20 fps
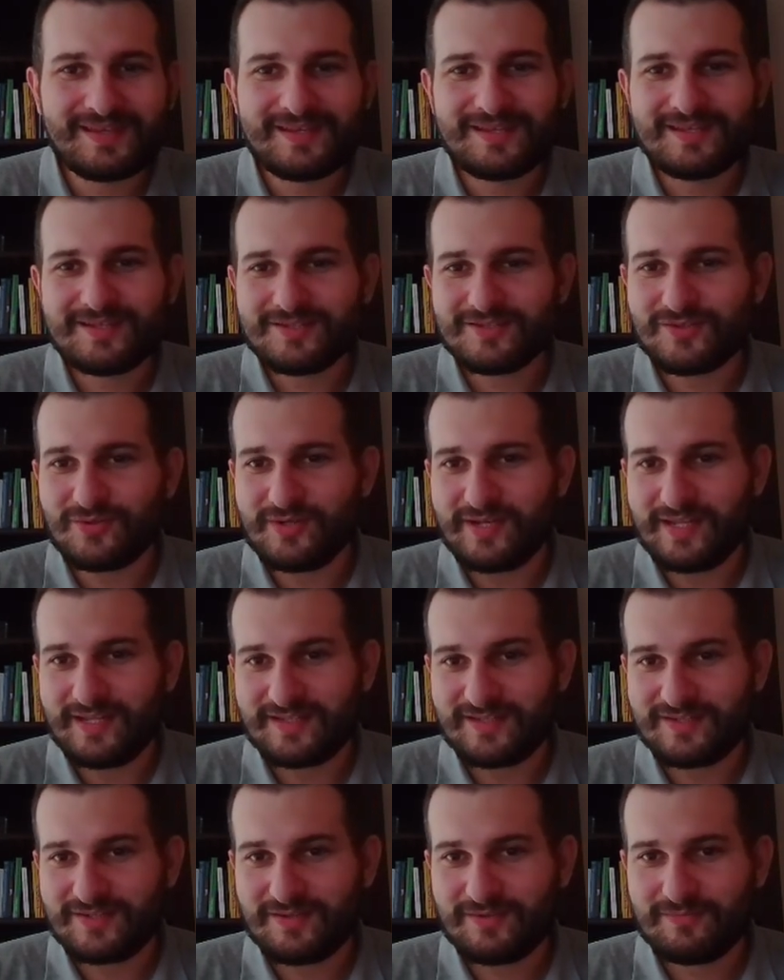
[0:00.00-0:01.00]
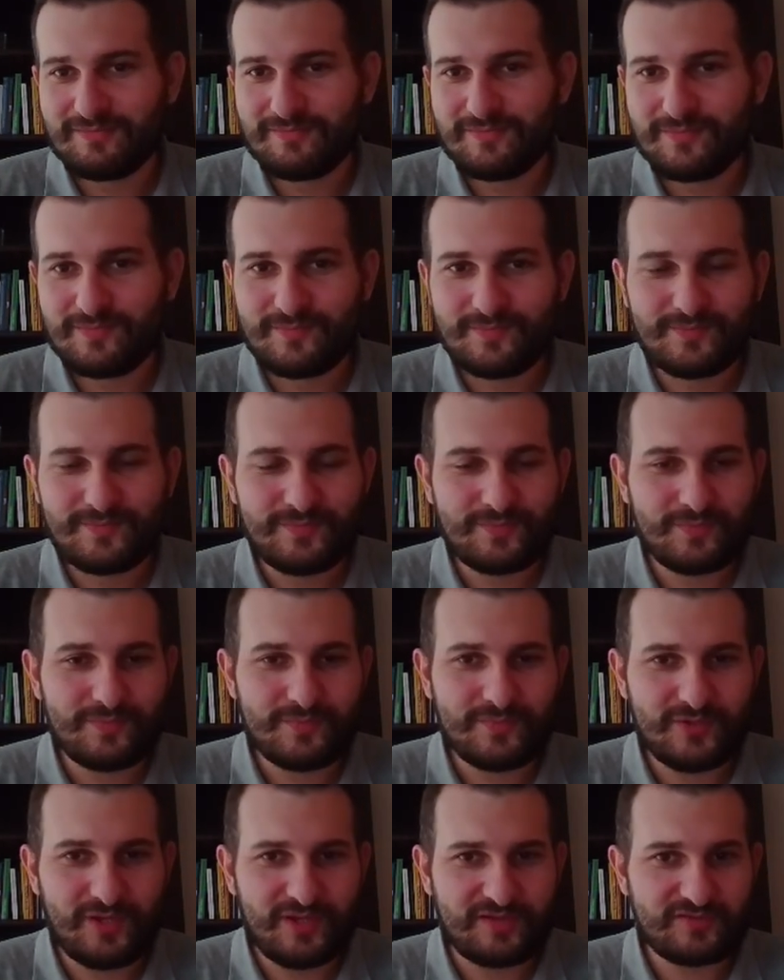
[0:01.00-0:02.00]
So let's
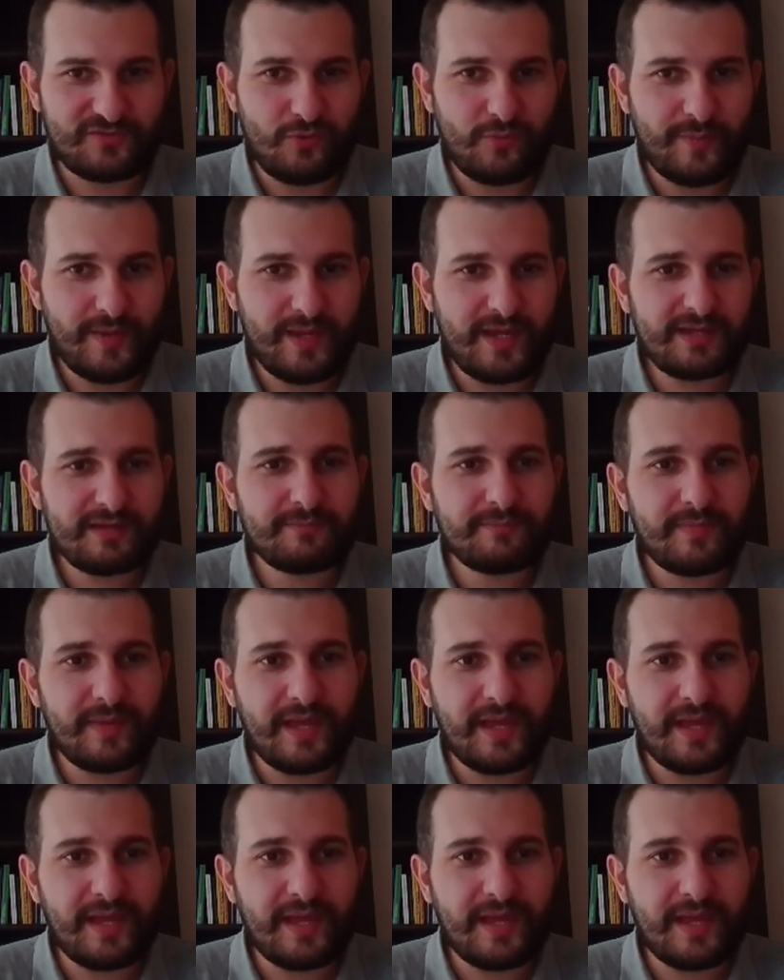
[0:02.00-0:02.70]
just go back.